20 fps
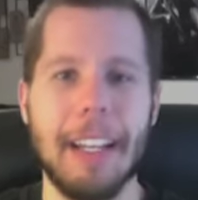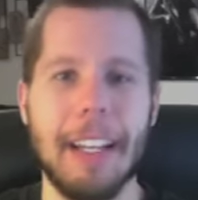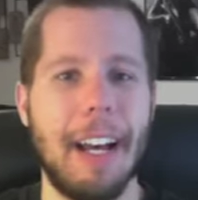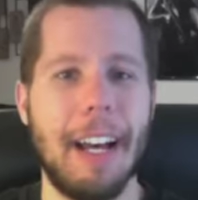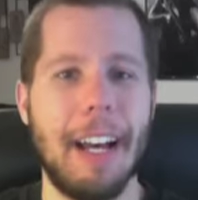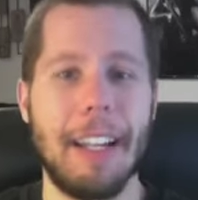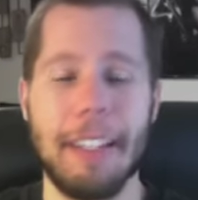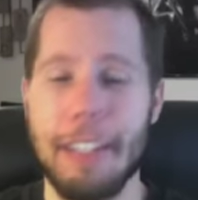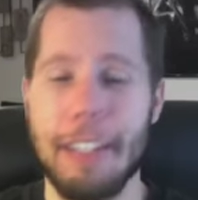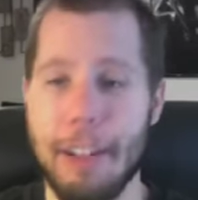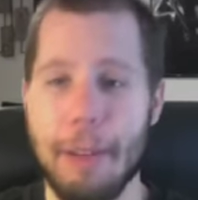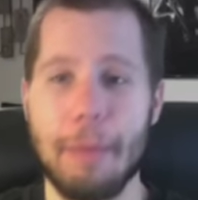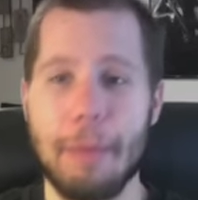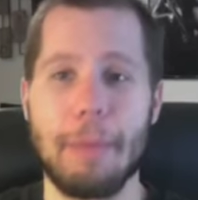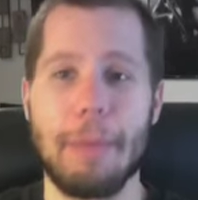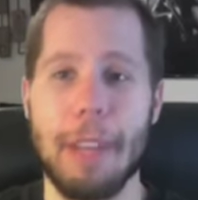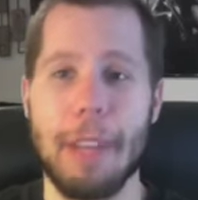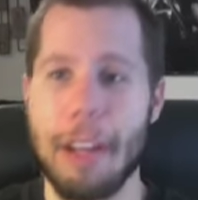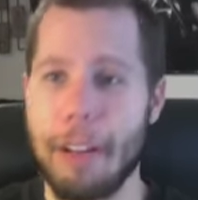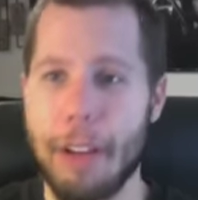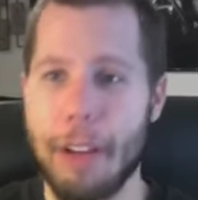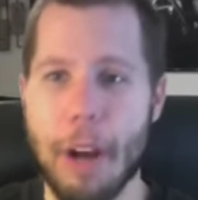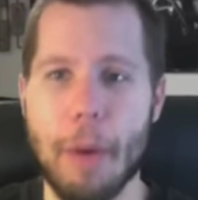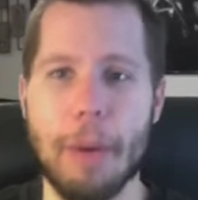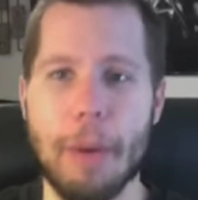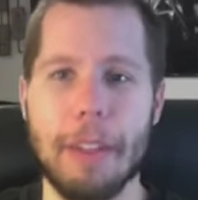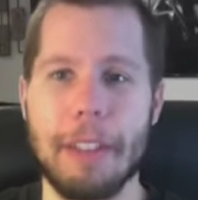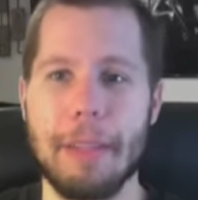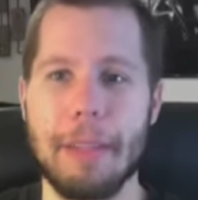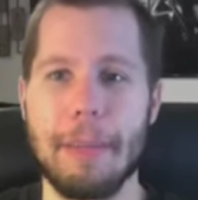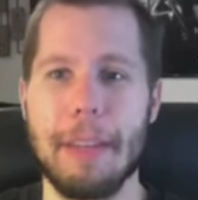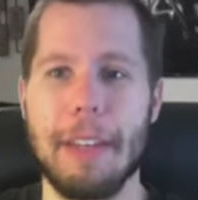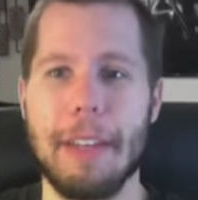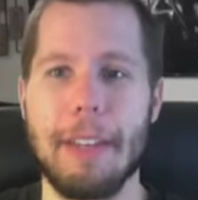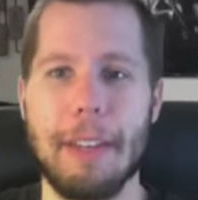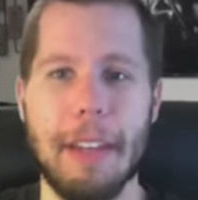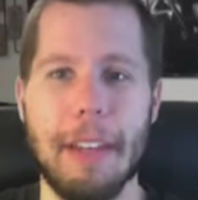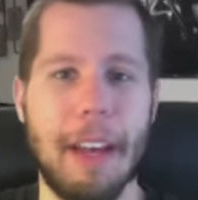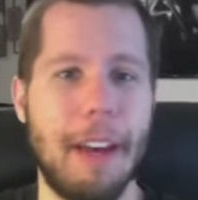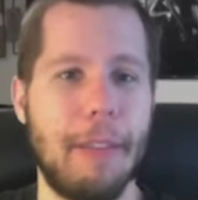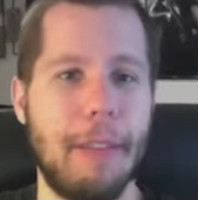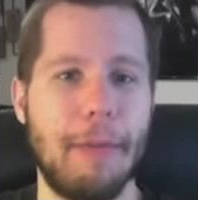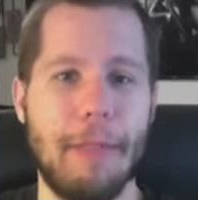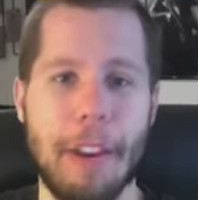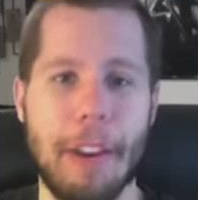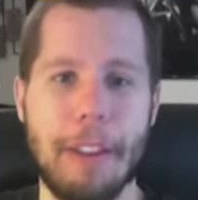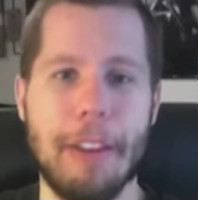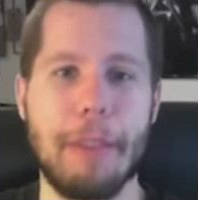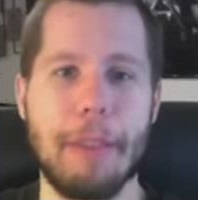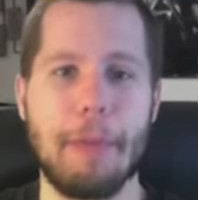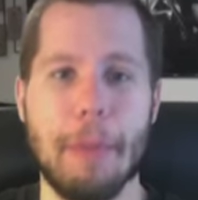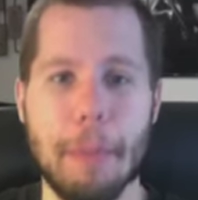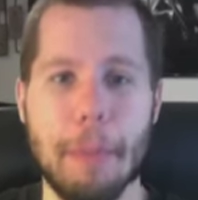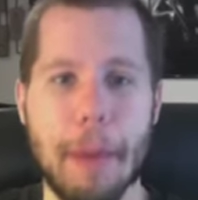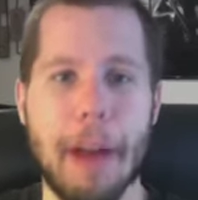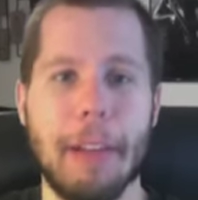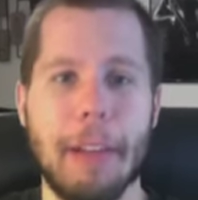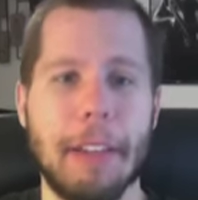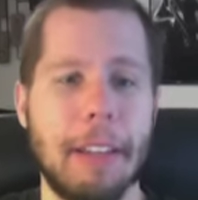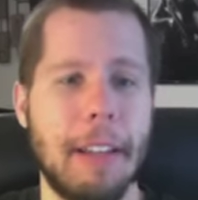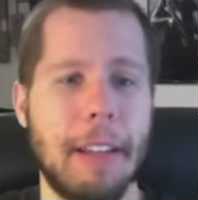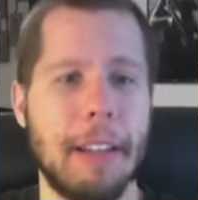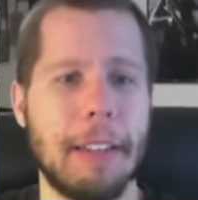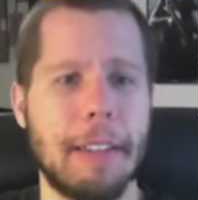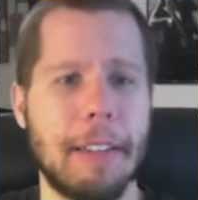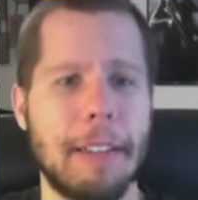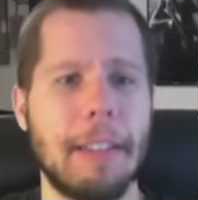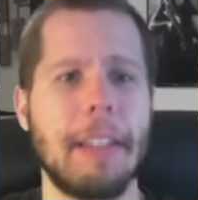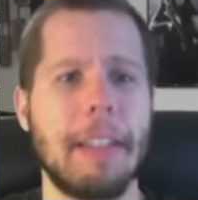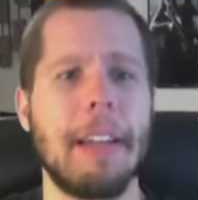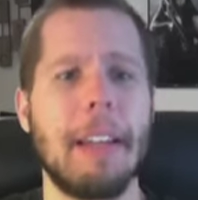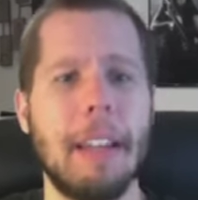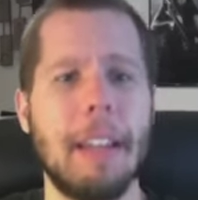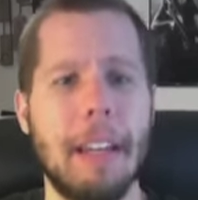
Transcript: They're going to be very rebellious.